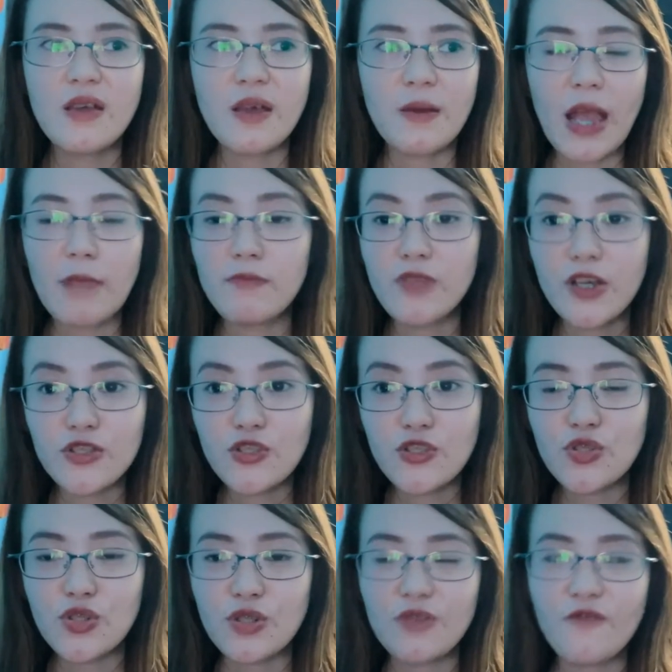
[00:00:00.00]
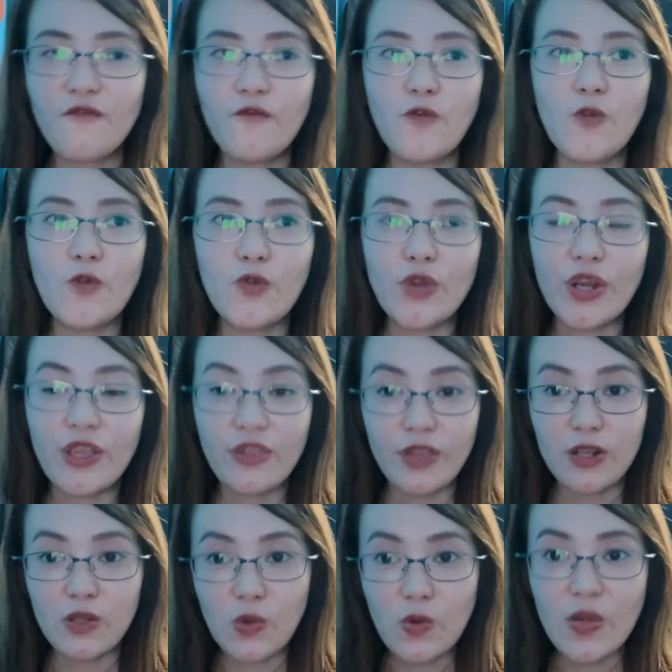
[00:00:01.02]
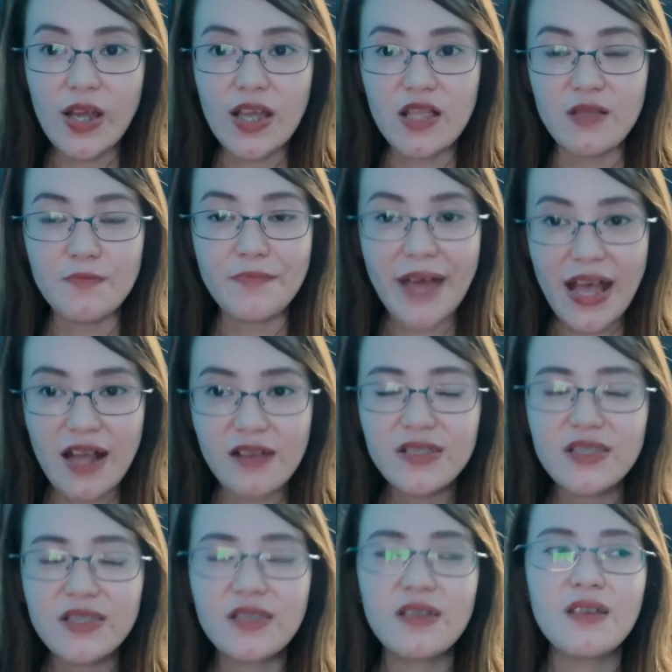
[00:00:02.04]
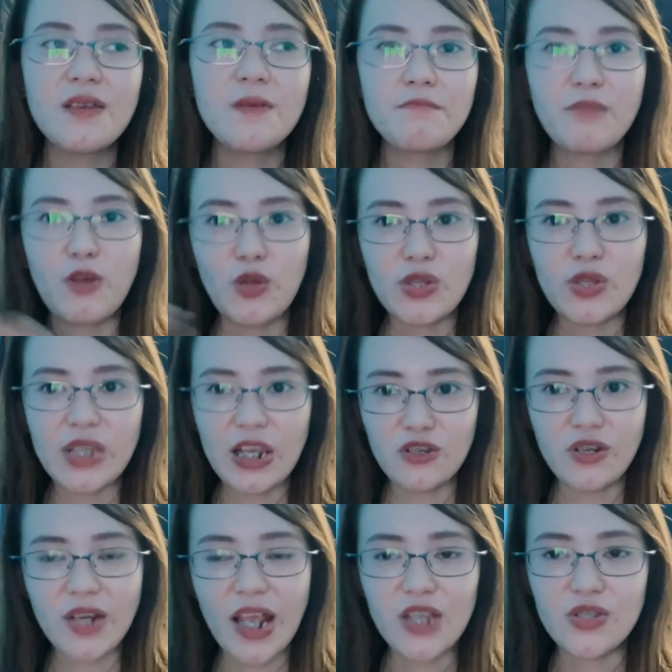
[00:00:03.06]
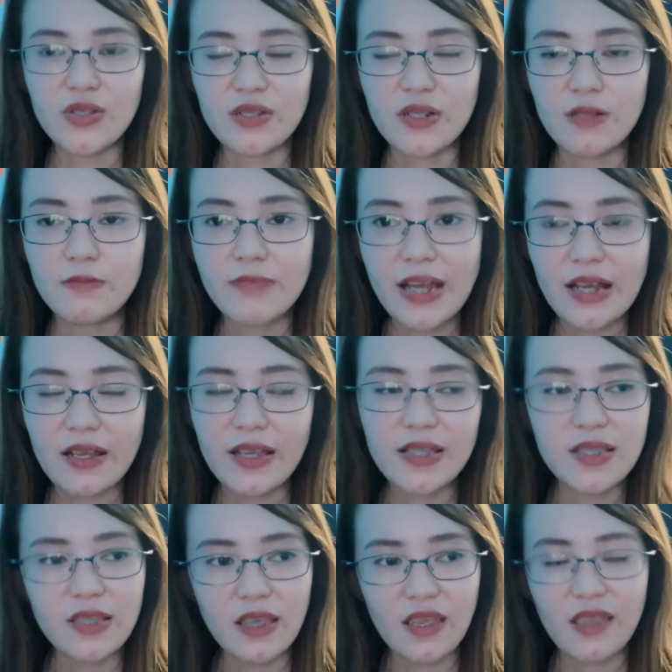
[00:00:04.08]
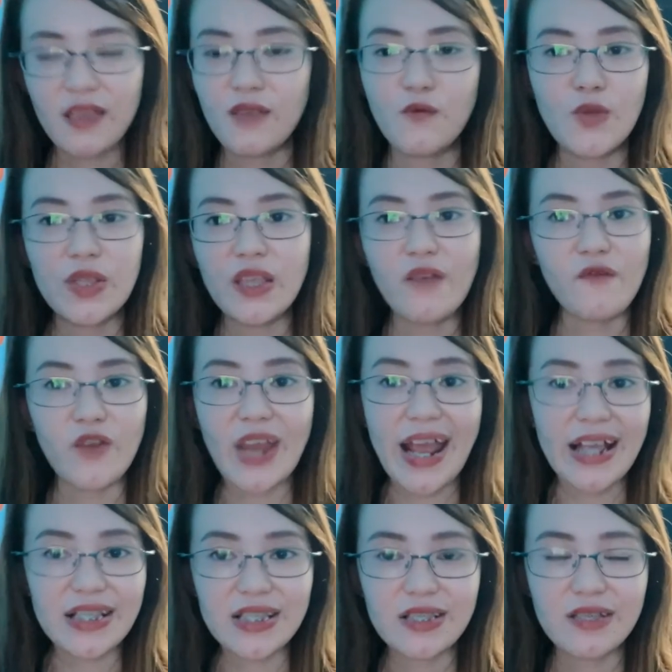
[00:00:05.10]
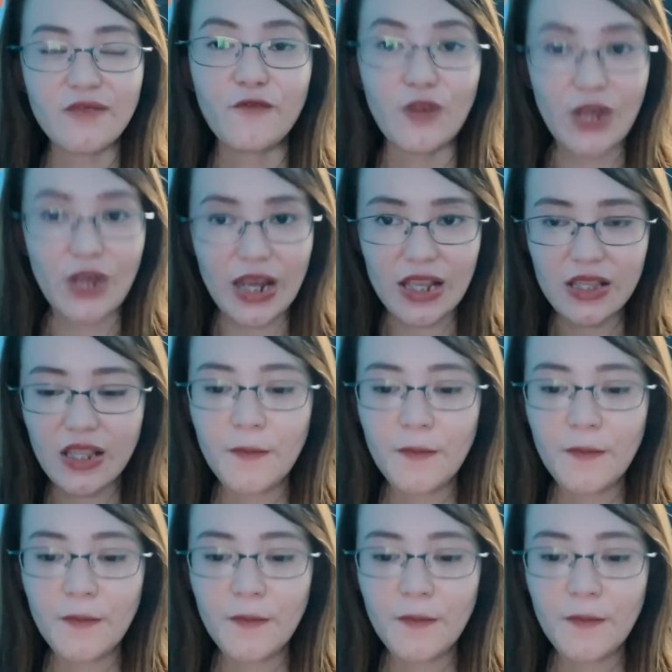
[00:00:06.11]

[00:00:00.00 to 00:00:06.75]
I'm not sure for the local banks, pero sa international bank kasi, we never ask for it.